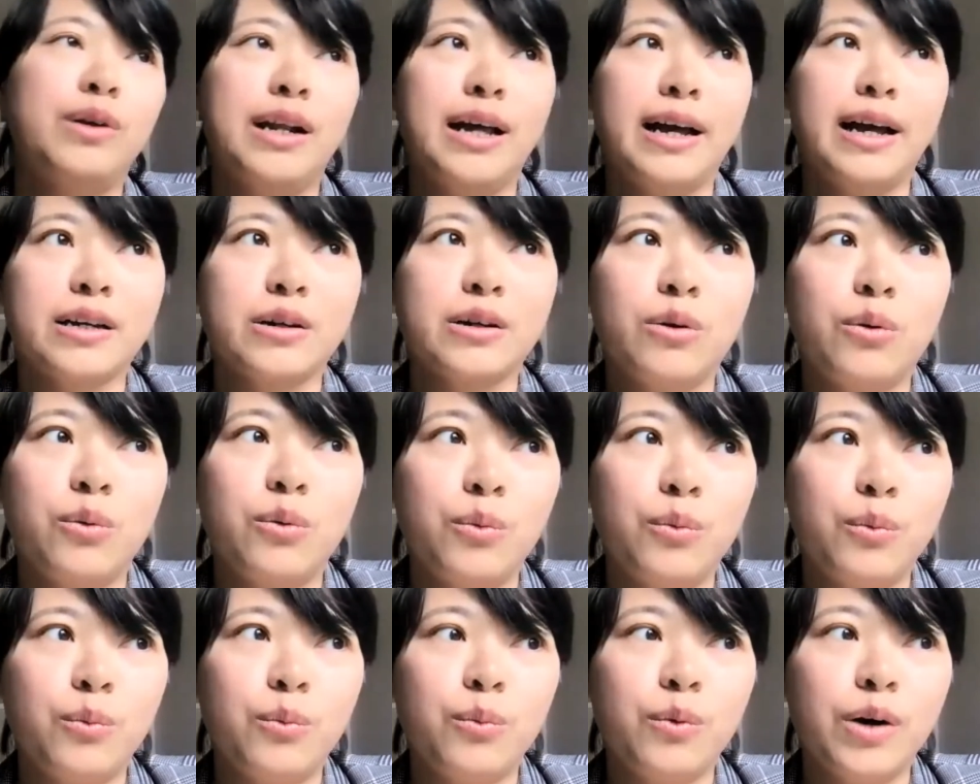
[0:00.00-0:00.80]
like
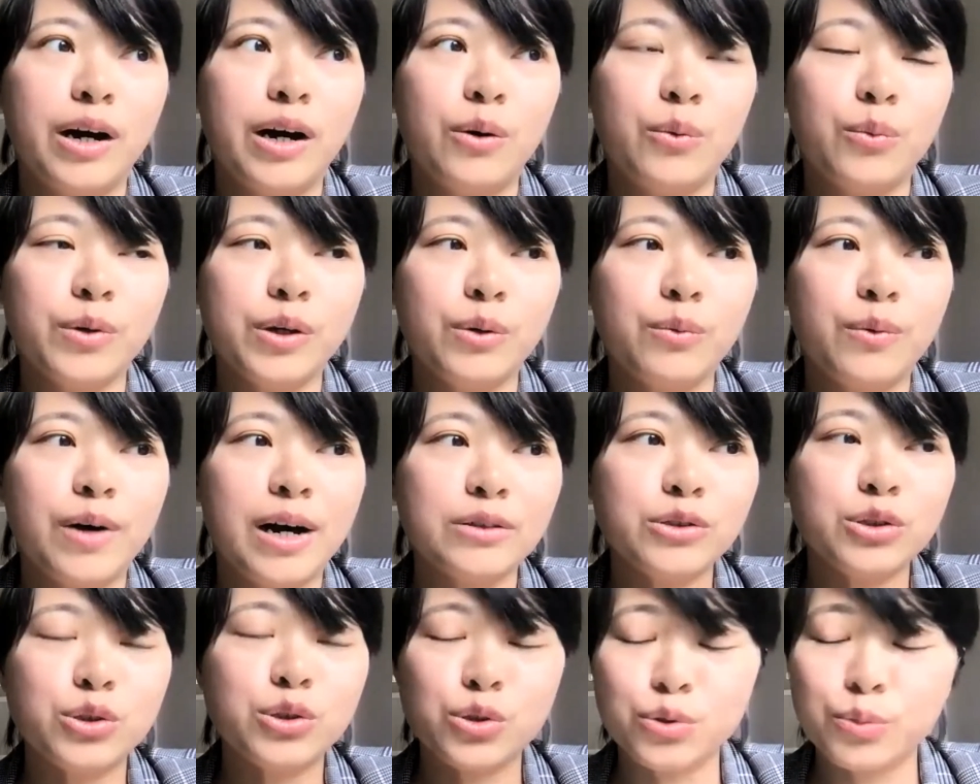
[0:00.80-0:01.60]
when we
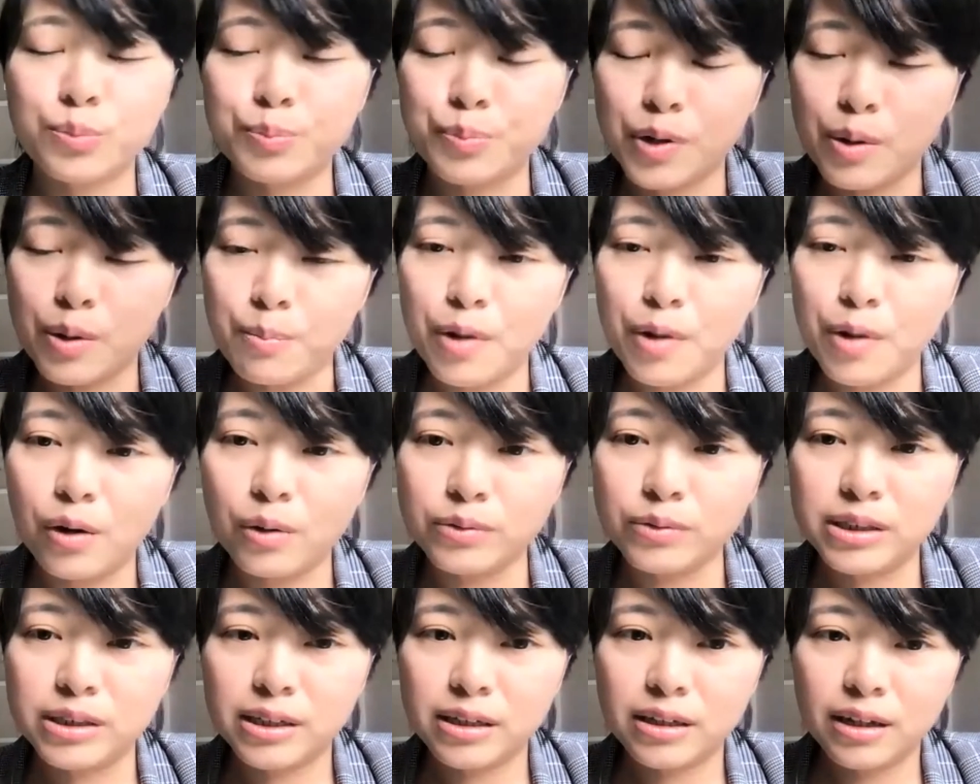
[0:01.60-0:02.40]
want to
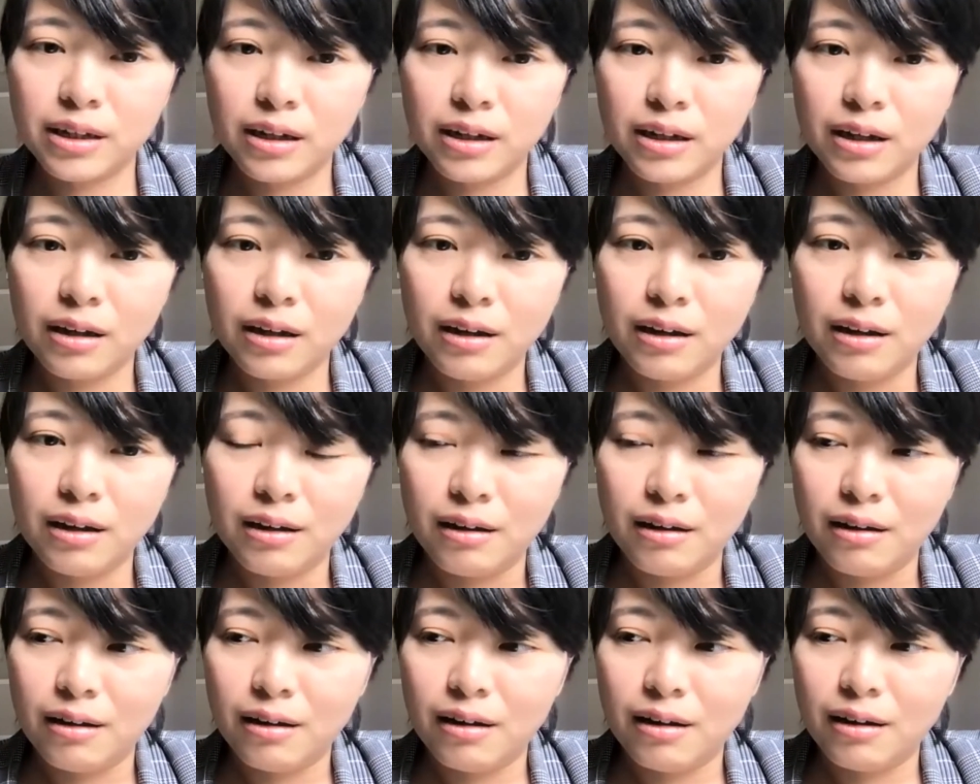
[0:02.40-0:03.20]
promote
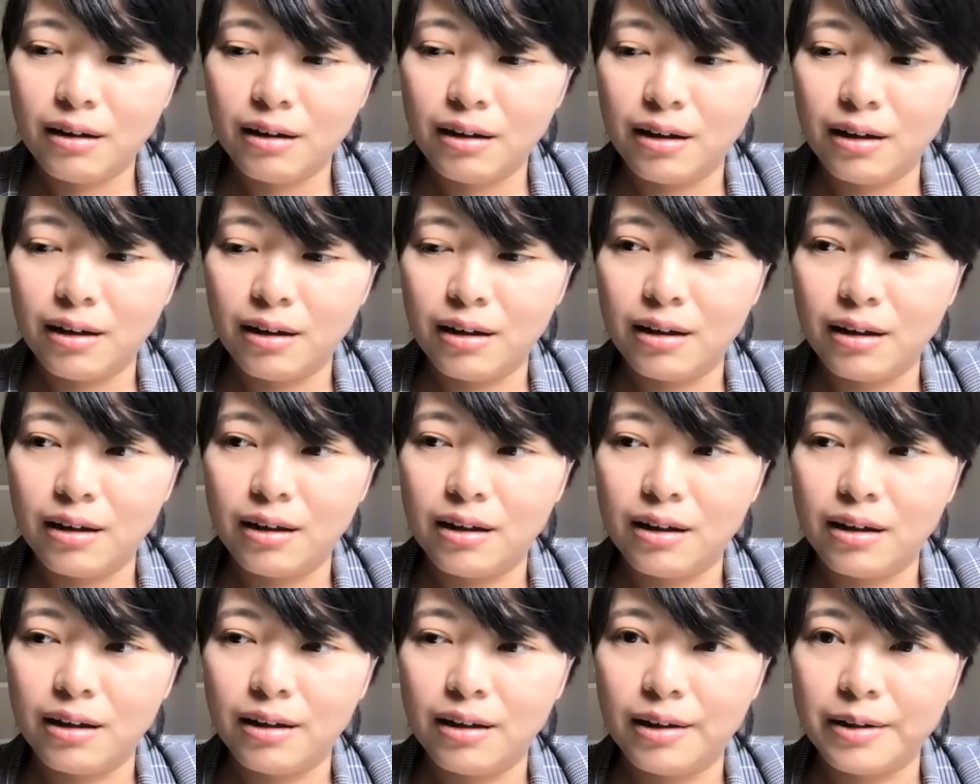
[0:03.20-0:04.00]

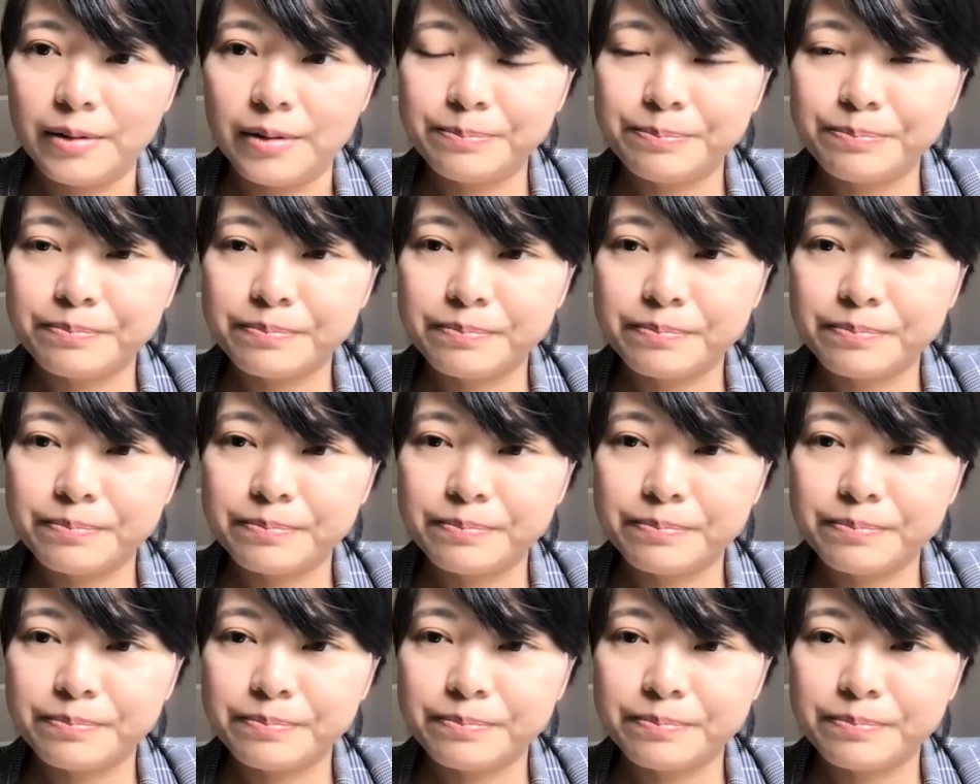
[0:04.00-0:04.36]
uh,